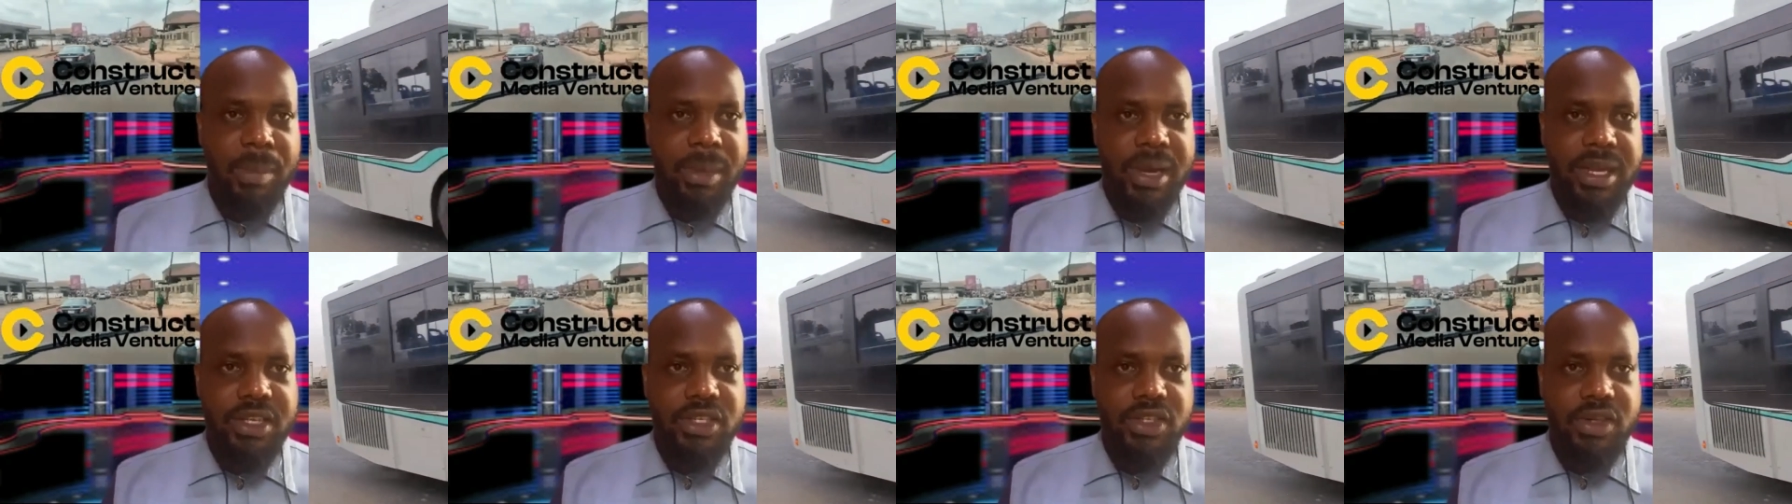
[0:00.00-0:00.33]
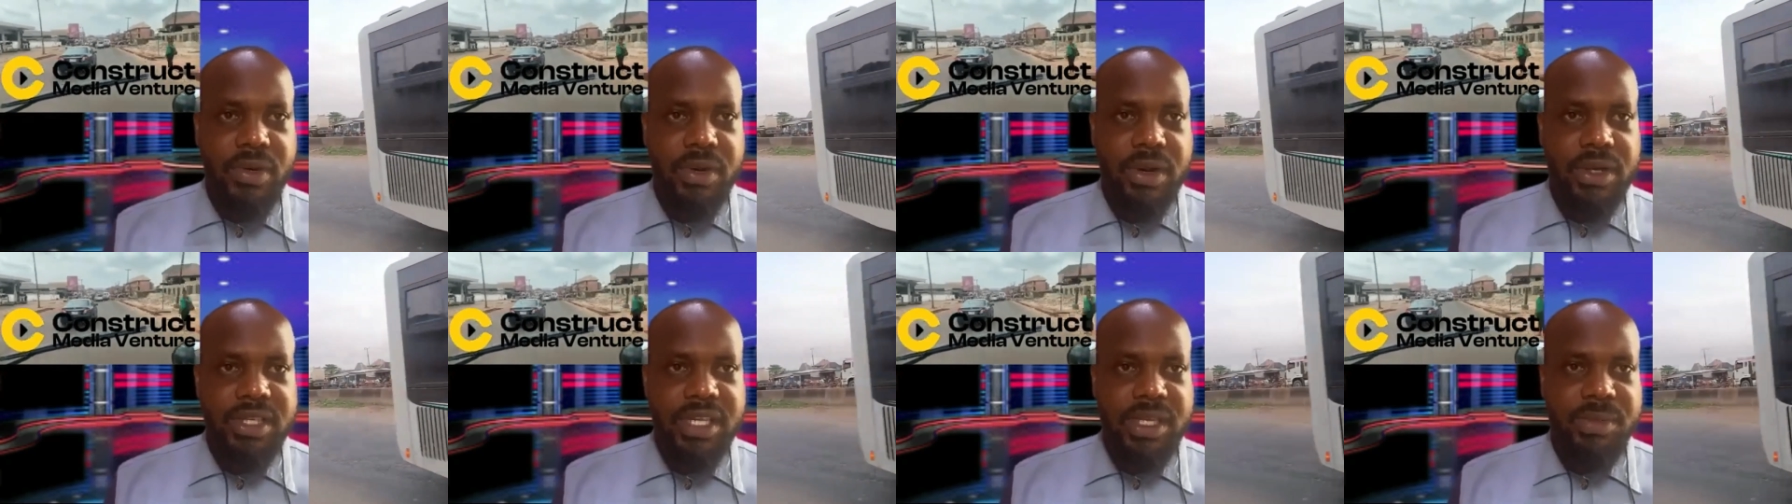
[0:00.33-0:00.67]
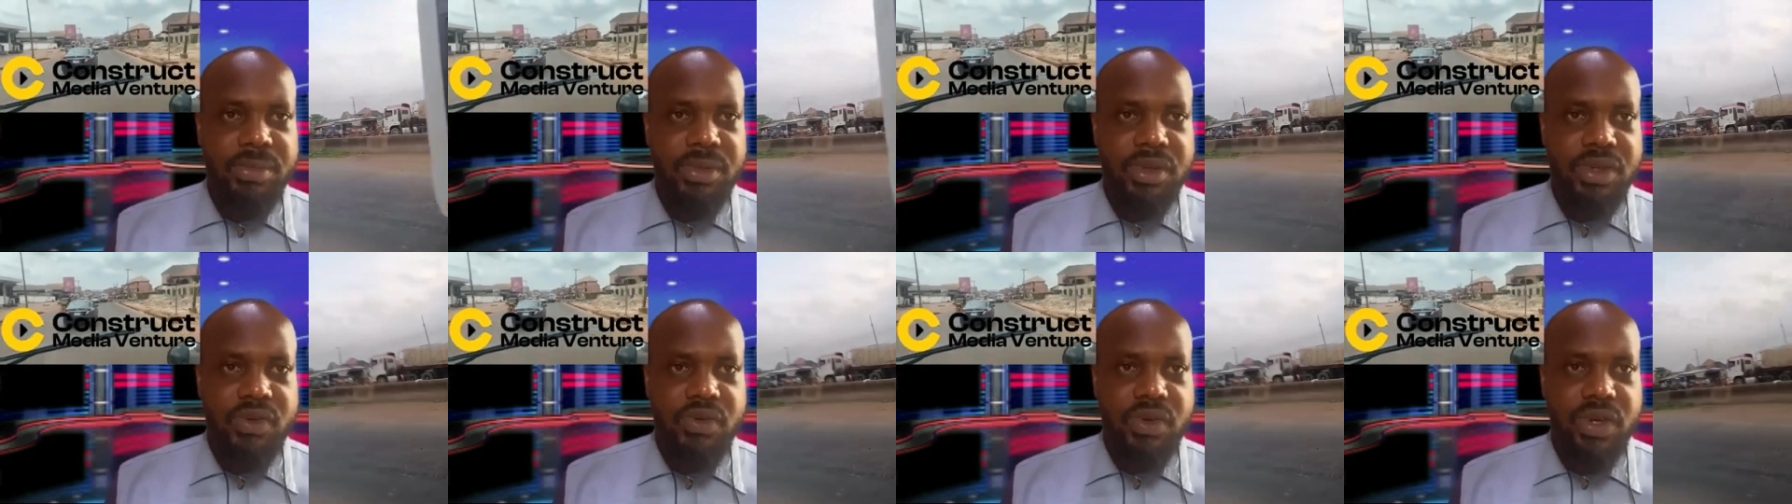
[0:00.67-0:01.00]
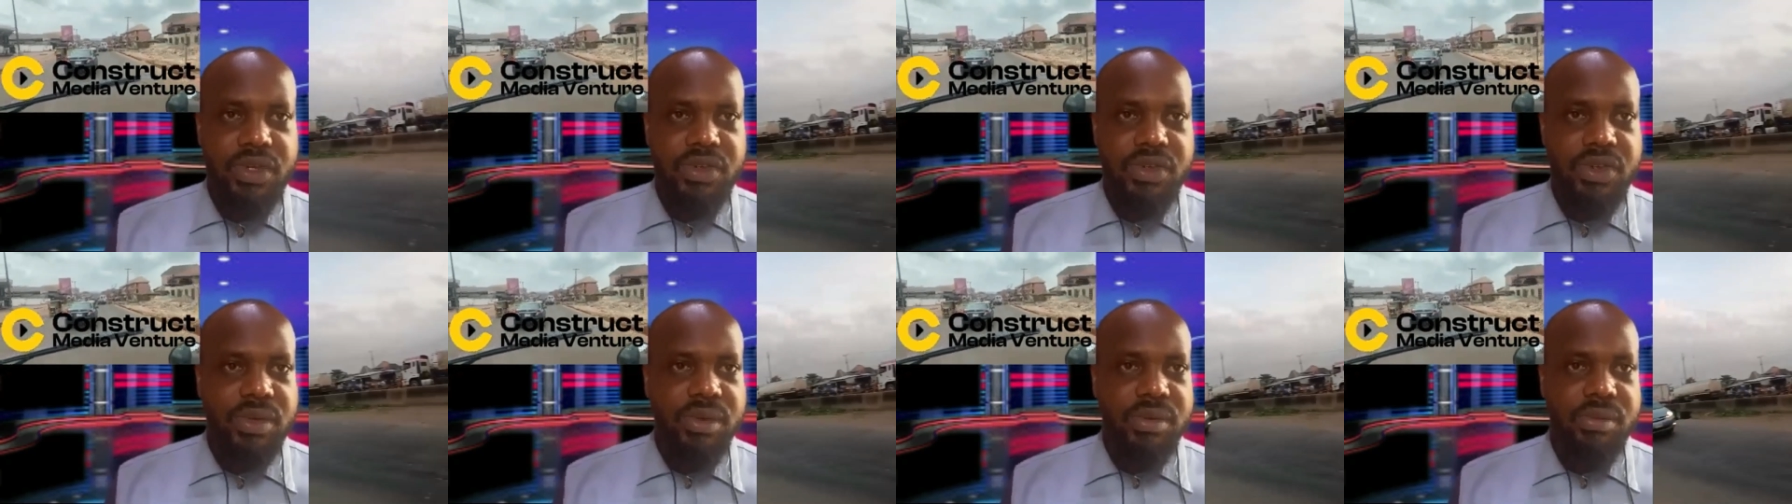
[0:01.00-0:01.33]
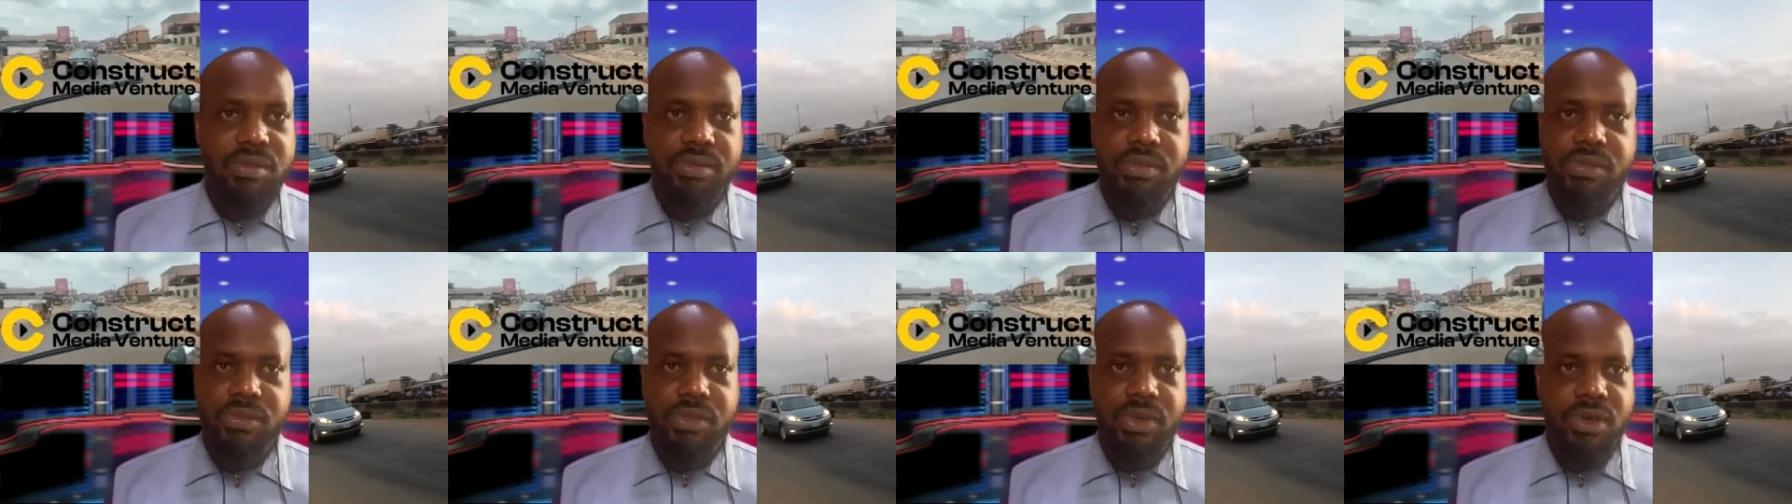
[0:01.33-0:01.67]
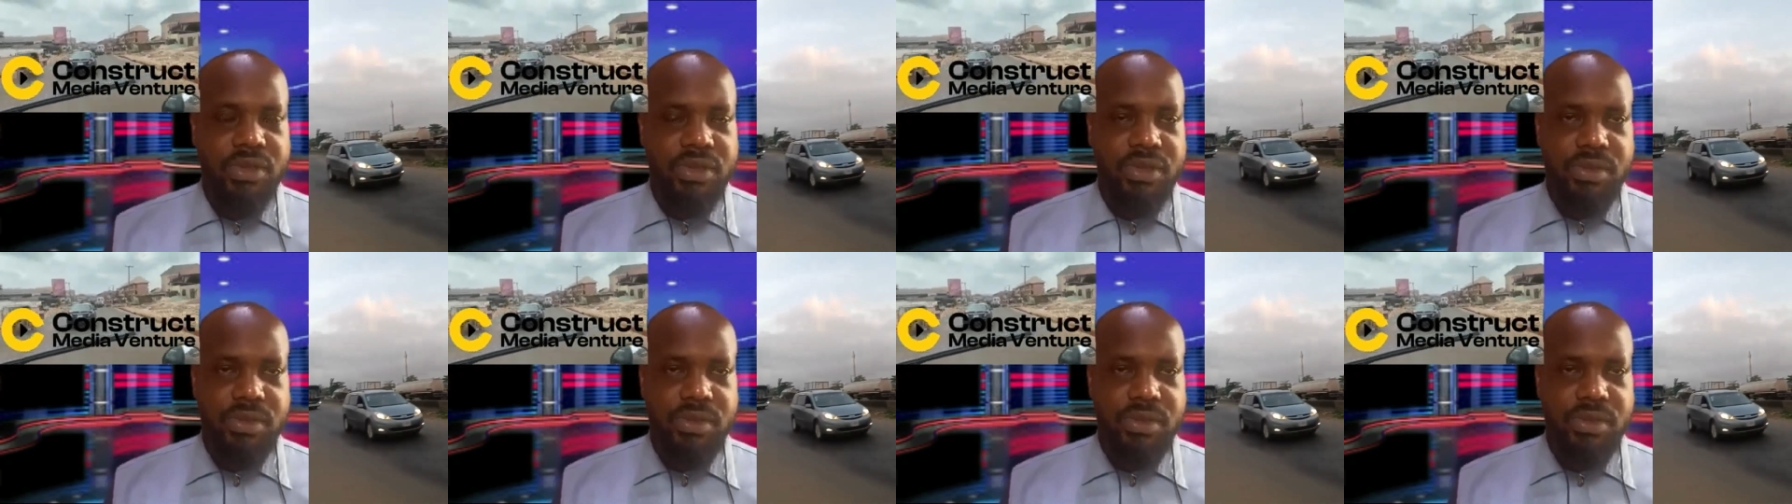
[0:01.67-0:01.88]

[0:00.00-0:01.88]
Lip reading: by this current administration.